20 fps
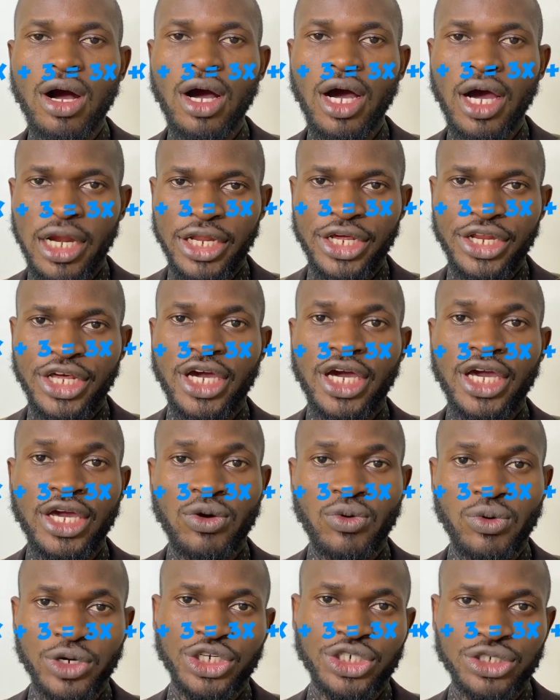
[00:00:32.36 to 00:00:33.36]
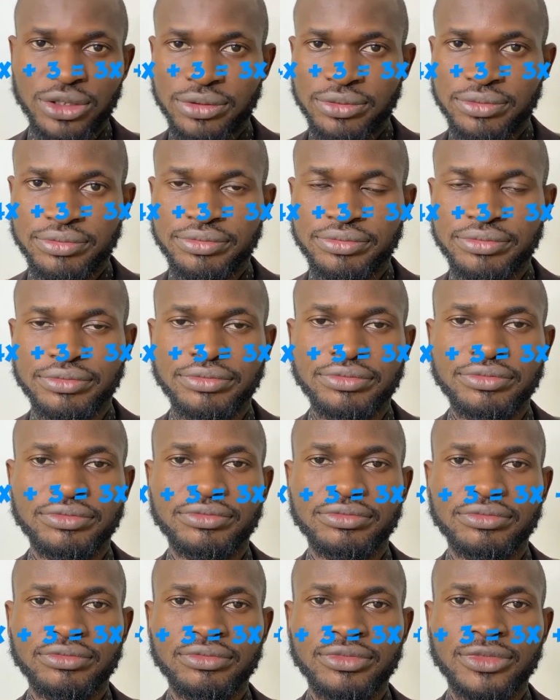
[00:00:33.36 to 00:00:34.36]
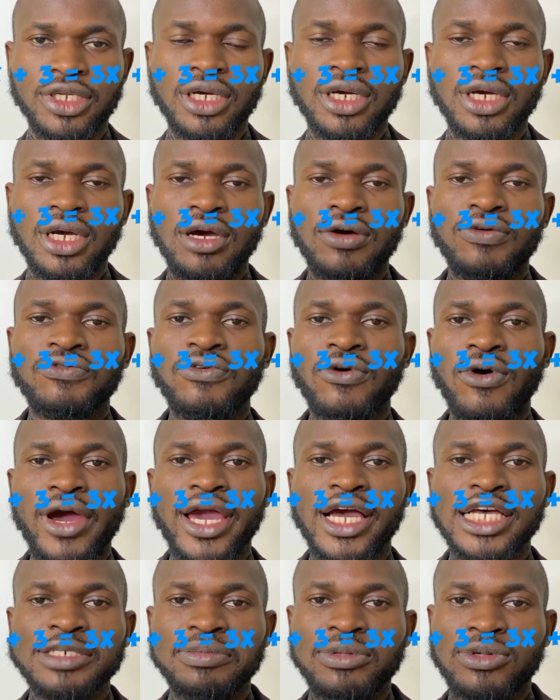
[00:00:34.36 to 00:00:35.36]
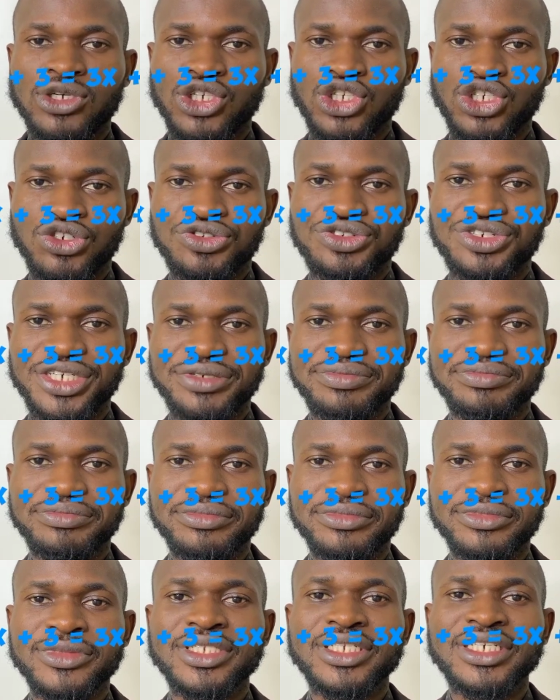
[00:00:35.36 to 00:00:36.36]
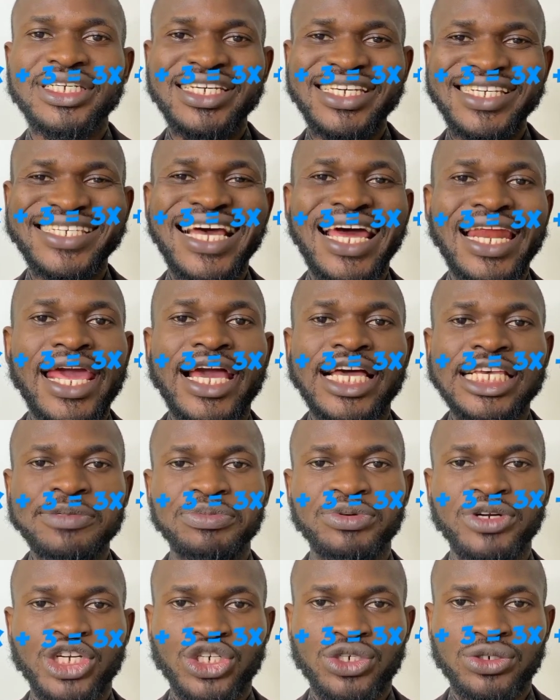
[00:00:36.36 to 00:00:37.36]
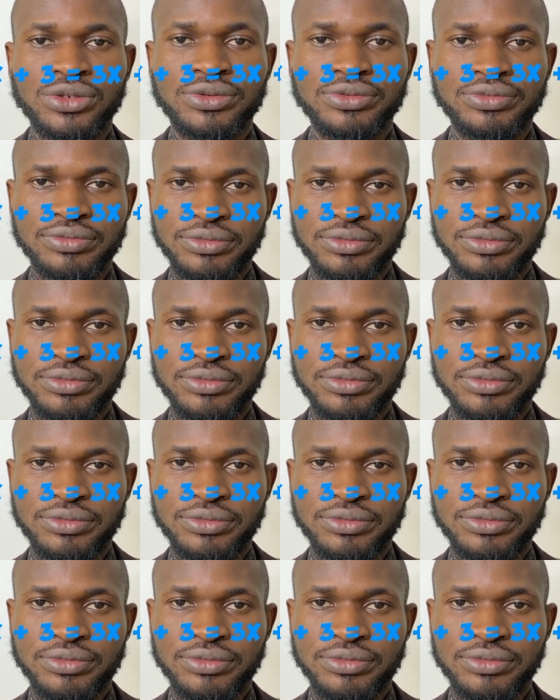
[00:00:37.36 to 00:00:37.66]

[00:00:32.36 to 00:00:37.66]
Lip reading: a linear equation. 4x plus 3 is an expression.